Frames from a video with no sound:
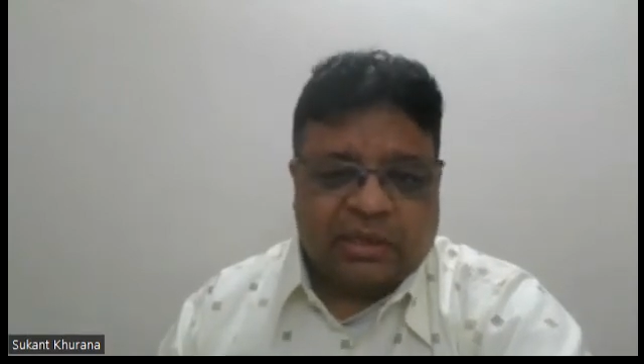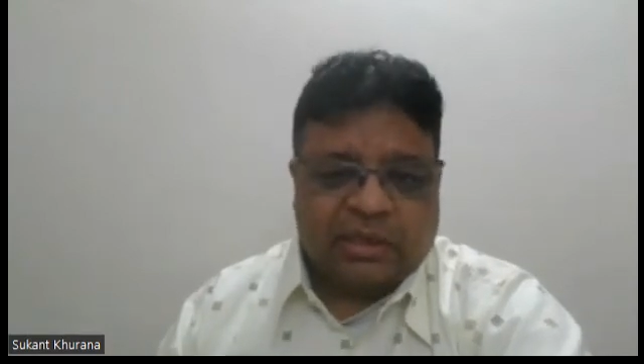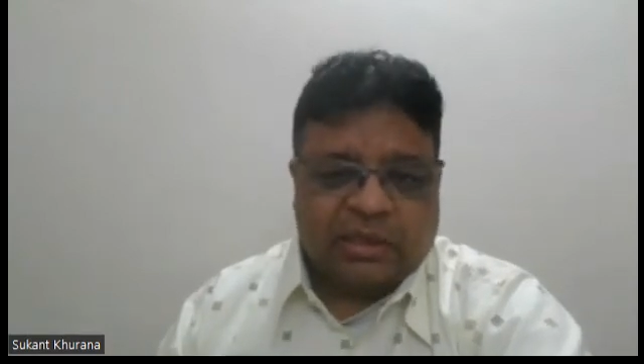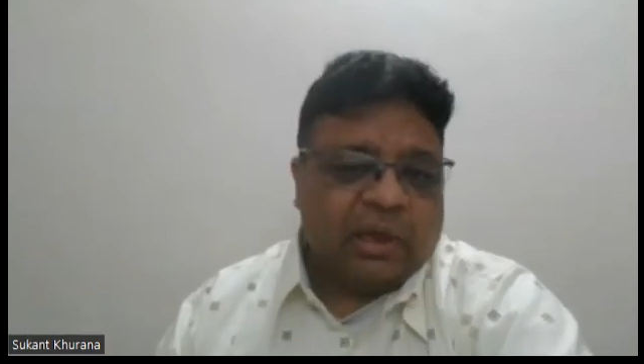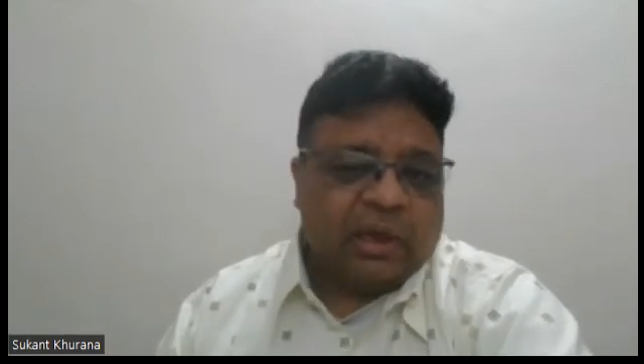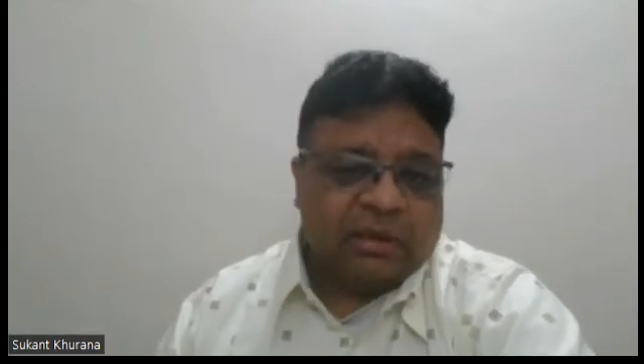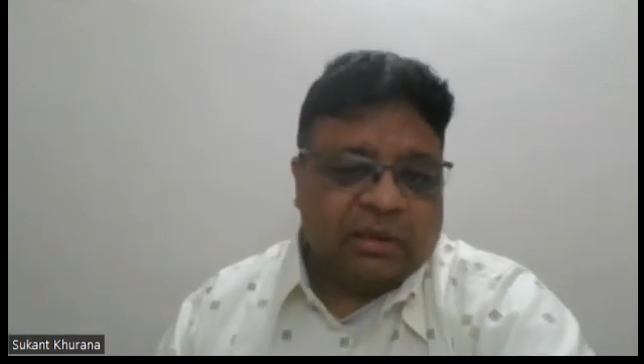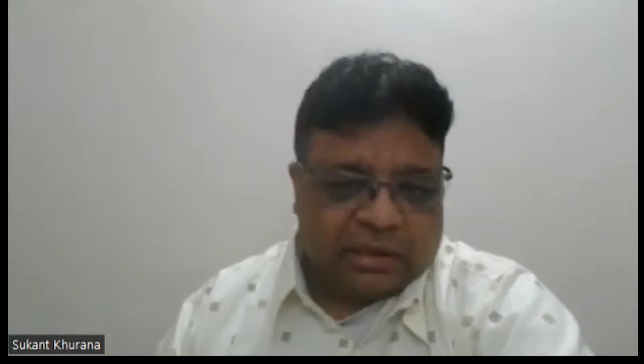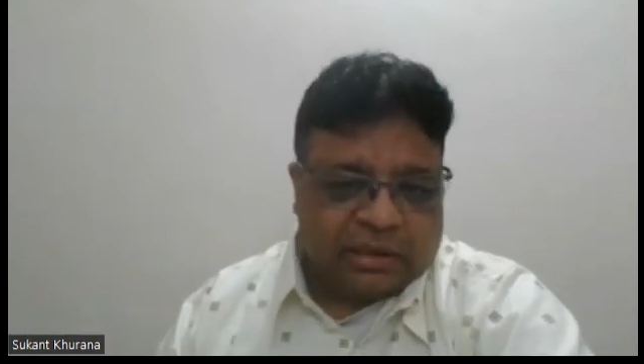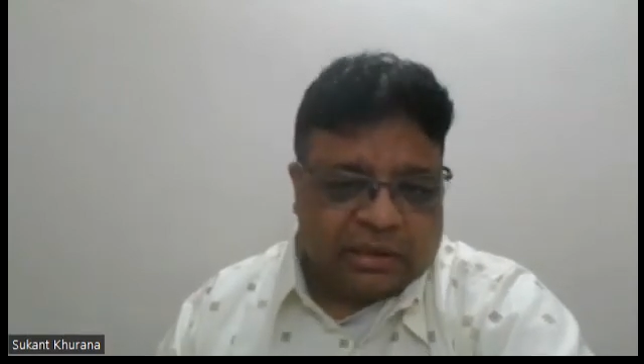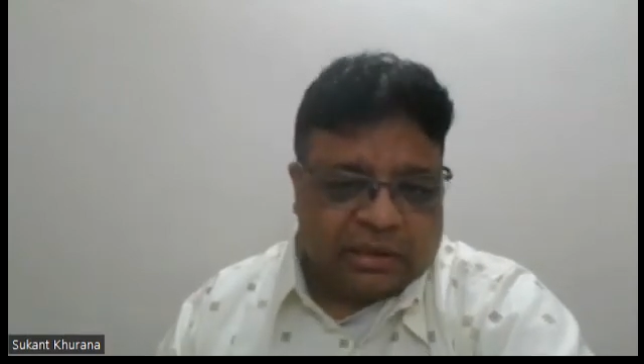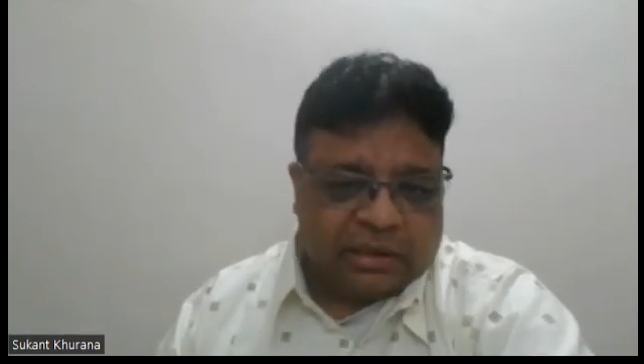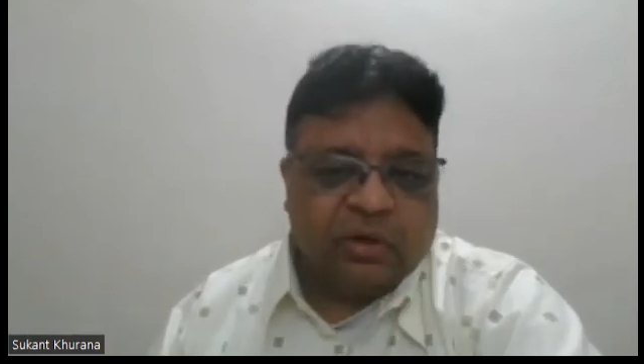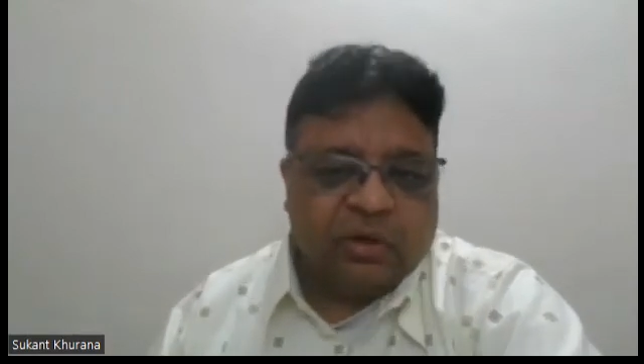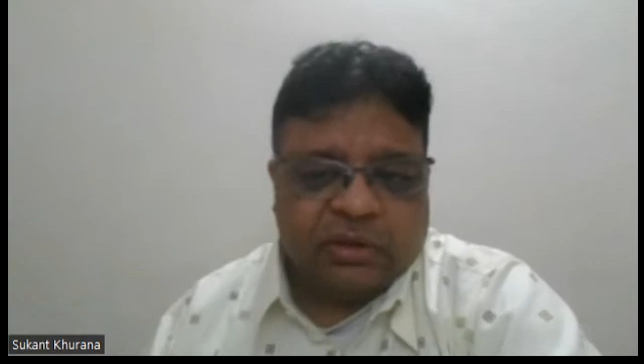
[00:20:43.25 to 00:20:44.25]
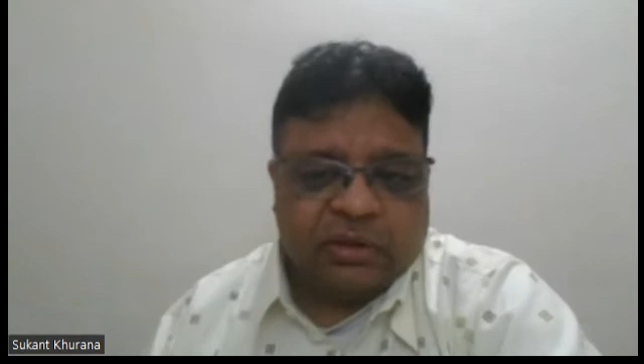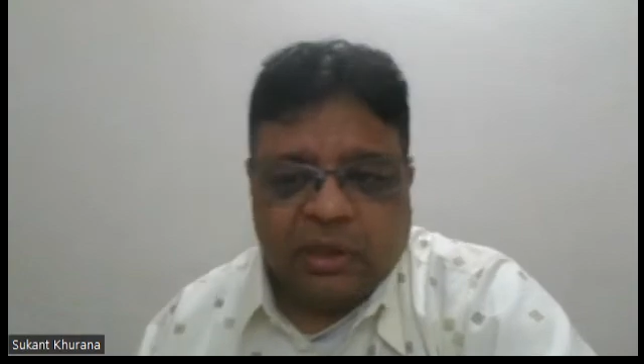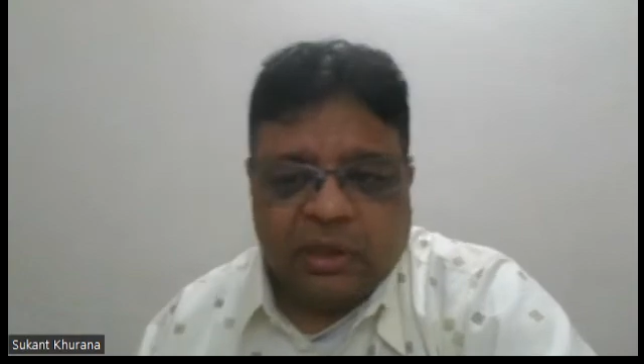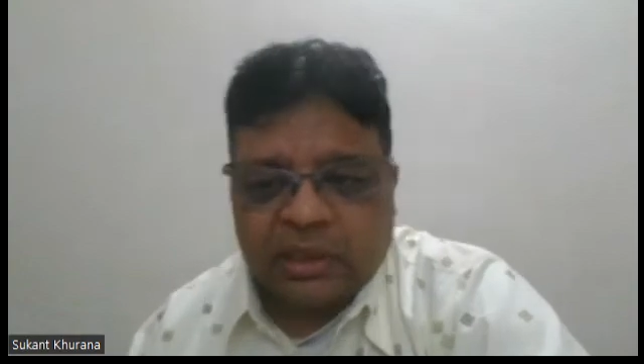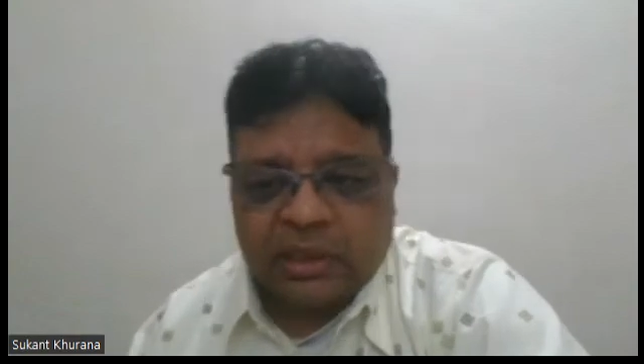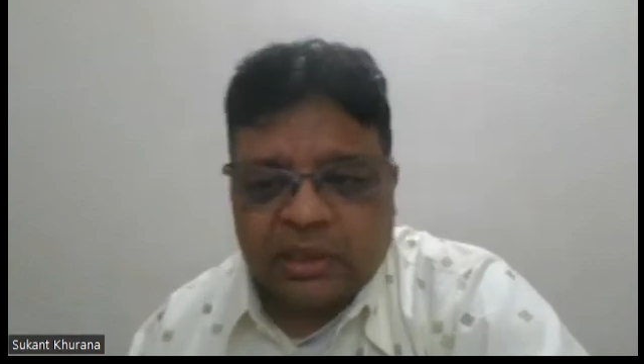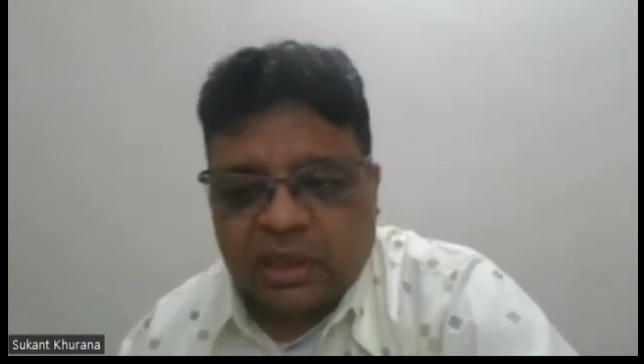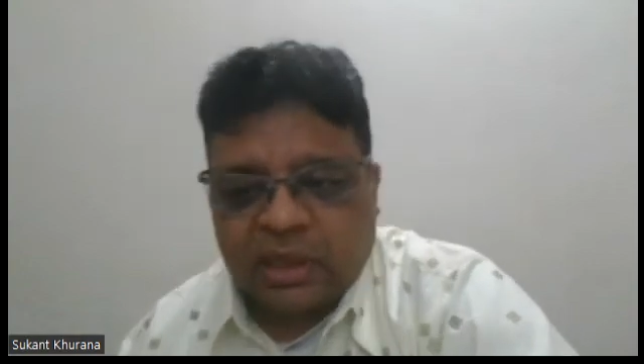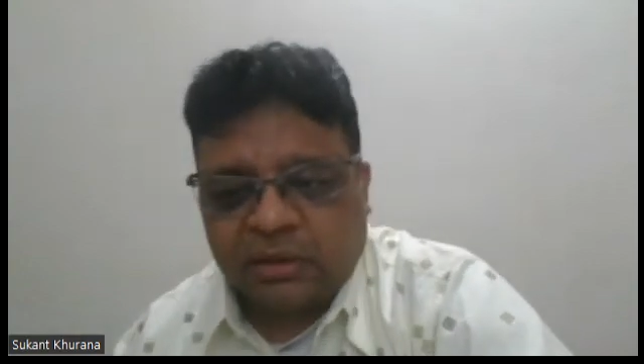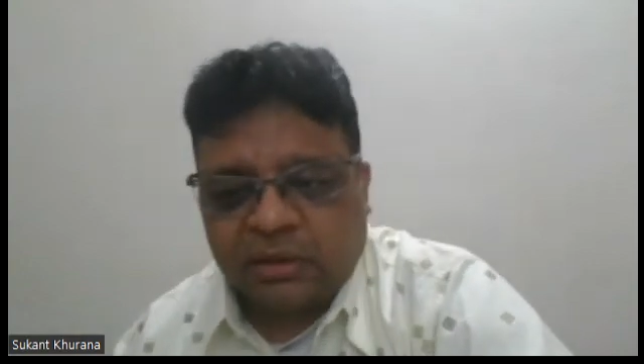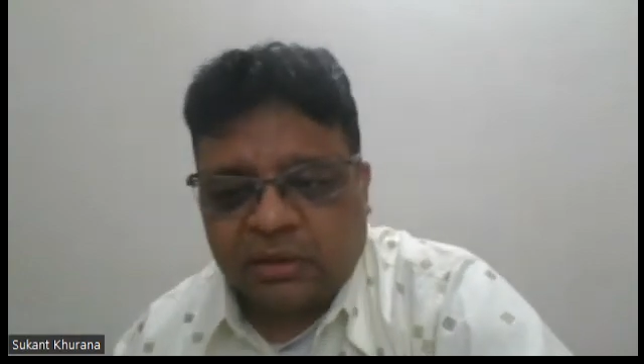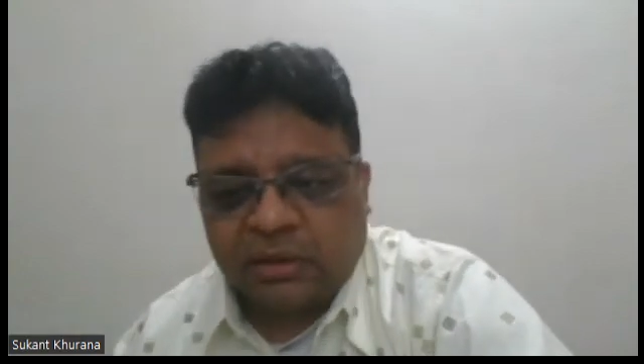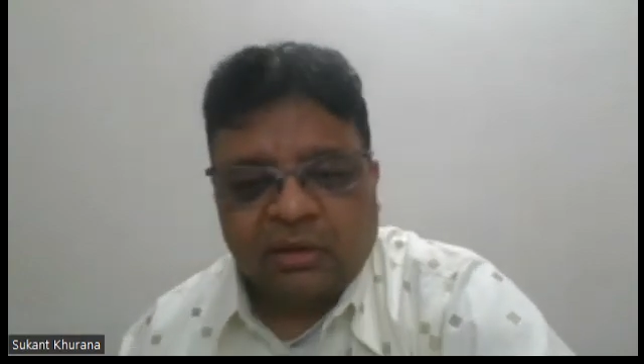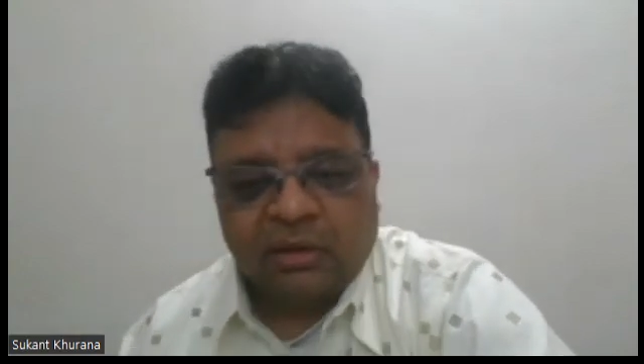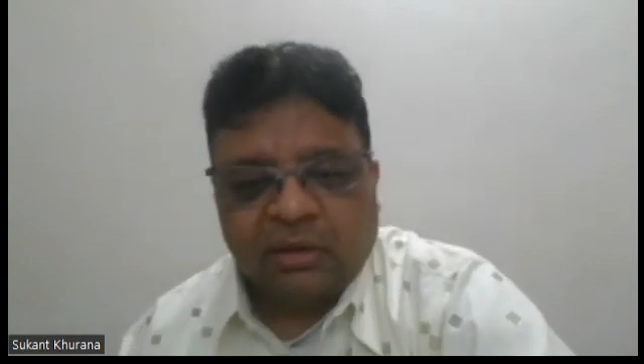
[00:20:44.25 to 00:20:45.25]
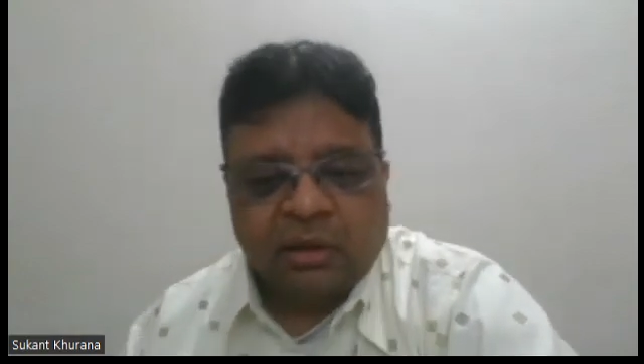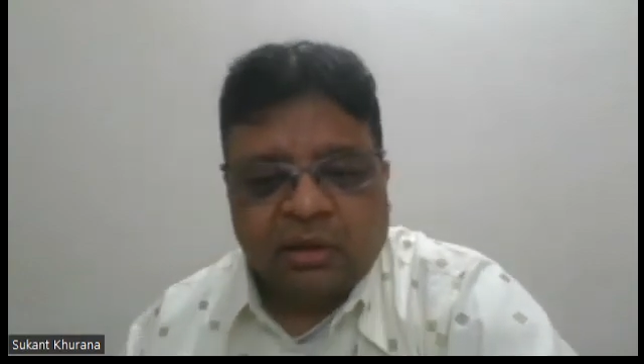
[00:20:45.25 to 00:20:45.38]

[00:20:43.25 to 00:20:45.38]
some other things I'm going to still discuss,